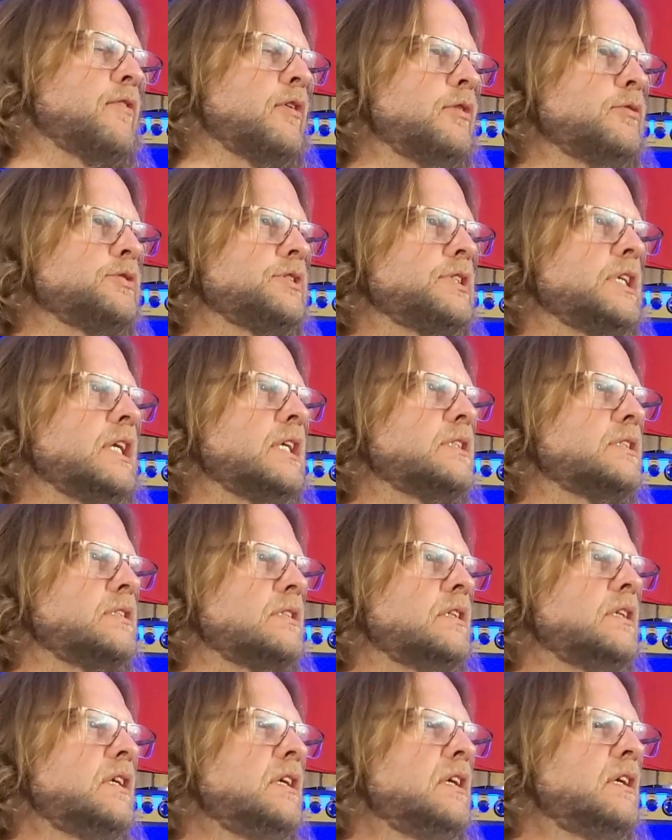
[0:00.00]
or 06,
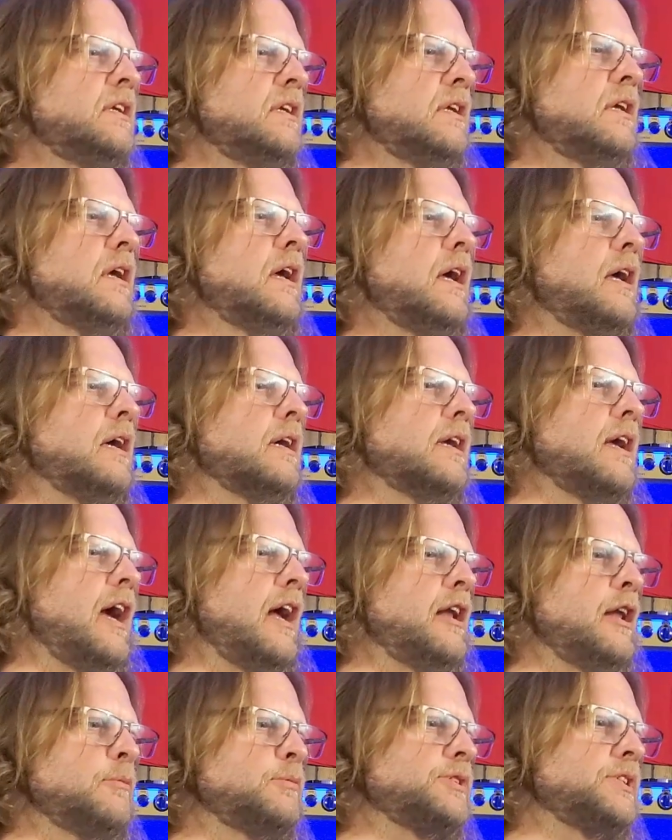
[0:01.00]
a guy
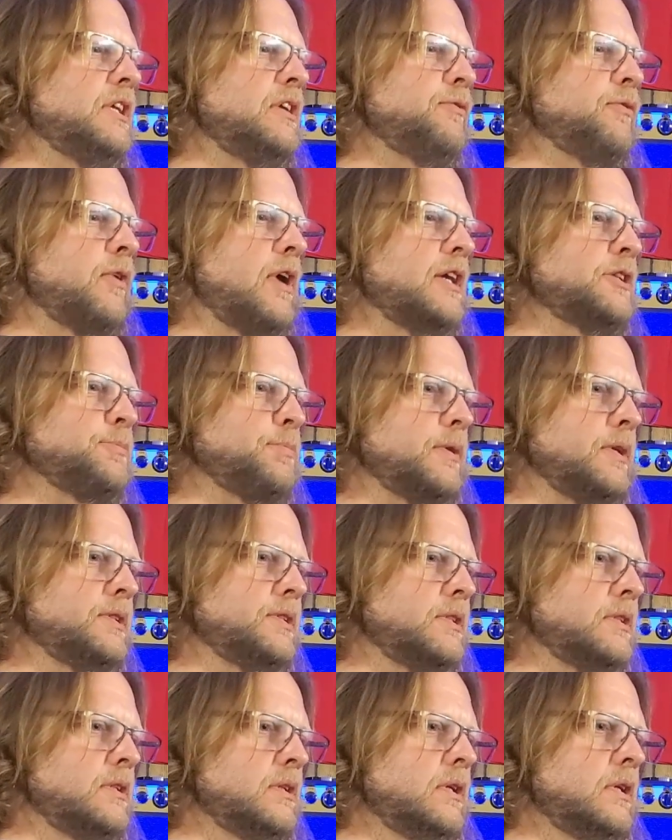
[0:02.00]
named Steve Respris,